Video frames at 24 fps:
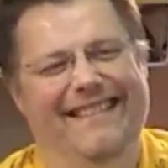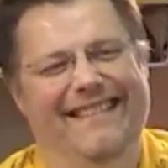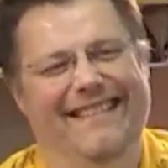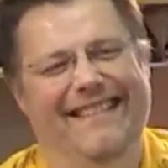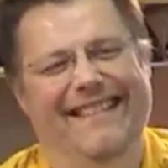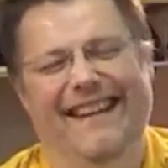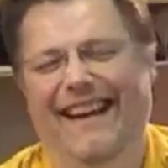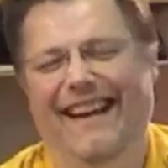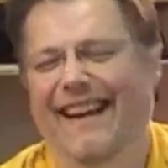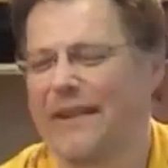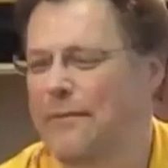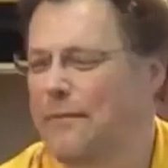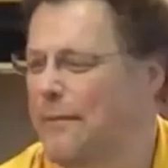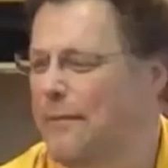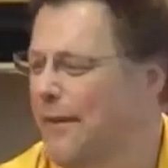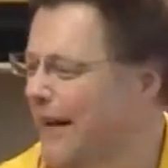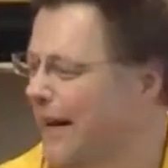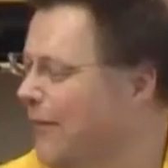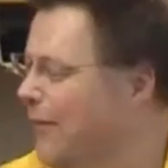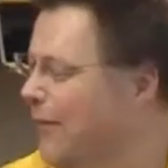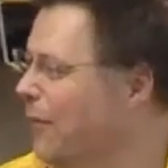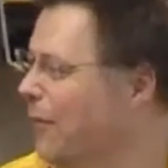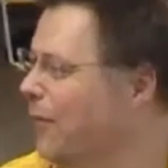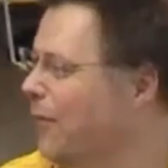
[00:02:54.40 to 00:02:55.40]
Okay,
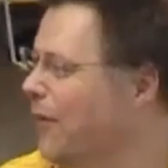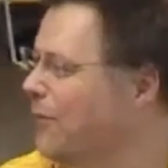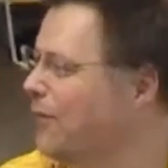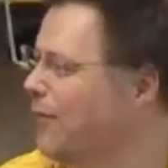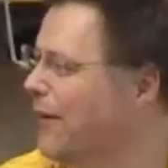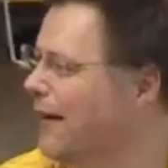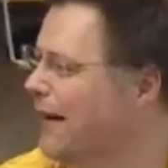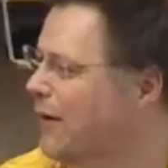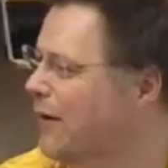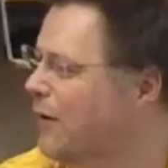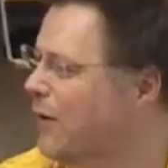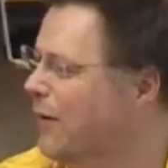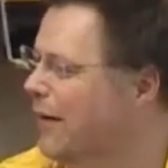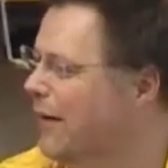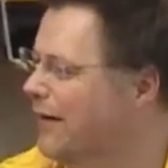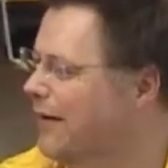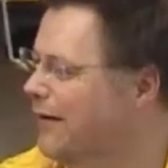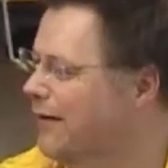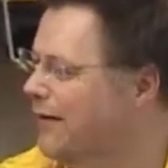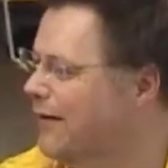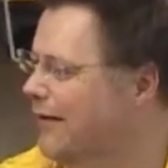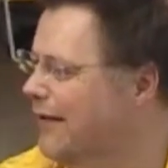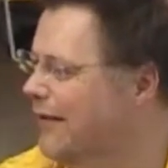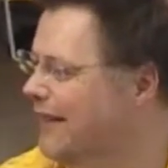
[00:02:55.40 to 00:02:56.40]
Pete, one final
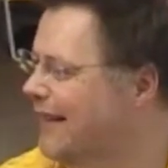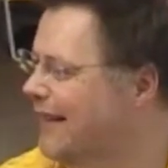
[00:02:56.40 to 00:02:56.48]
question.